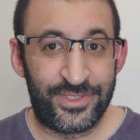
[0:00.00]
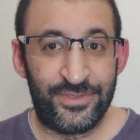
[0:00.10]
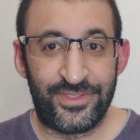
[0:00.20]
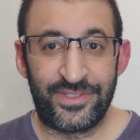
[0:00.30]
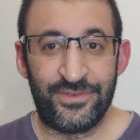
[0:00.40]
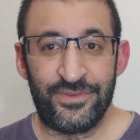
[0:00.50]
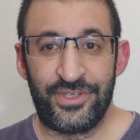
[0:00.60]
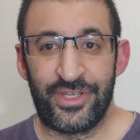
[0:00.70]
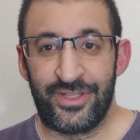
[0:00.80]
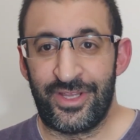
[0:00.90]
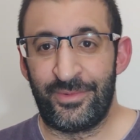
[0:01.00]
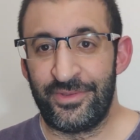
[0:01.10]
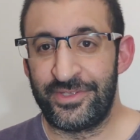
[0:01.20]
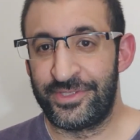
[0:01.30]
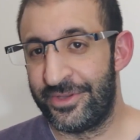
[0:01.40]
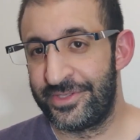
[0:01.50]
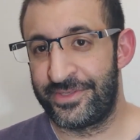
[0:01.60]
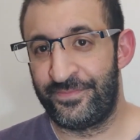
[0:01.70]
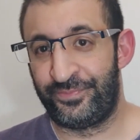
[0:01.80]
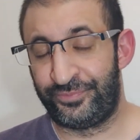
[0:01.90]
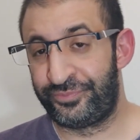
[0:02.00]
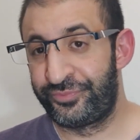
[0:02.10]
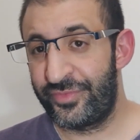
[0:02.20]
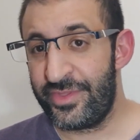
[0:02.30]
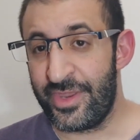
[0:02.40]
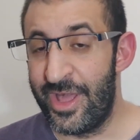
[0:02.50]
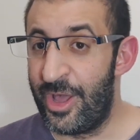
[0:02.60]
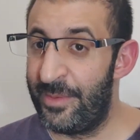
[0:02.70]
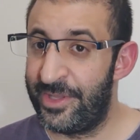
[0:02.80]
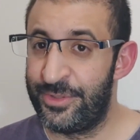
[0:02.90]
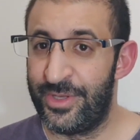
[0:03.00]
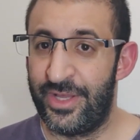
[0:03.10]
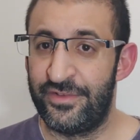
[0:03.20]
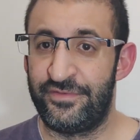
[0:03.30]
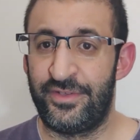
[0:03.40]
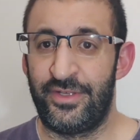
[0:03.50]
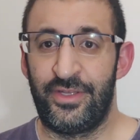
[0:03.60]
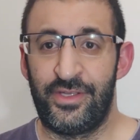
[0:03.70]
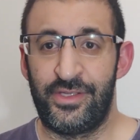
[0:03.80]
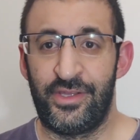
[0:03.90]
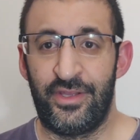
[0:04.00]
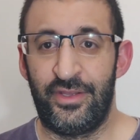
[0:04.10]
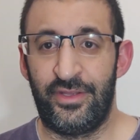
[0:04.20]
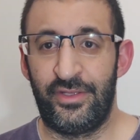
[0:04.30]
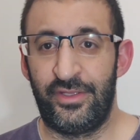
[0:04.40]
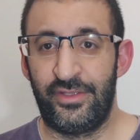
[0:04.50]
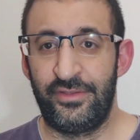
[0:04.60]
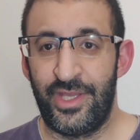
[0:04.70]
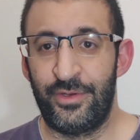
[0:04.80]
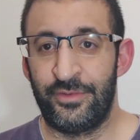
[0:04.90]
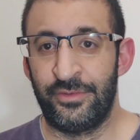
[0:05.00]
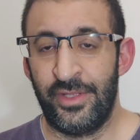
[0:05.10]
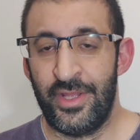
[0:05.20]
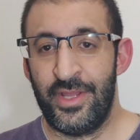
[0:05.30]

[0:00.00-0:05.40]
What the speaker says: see you in the next video, inshallah, brothers and sisters. I hope that you have now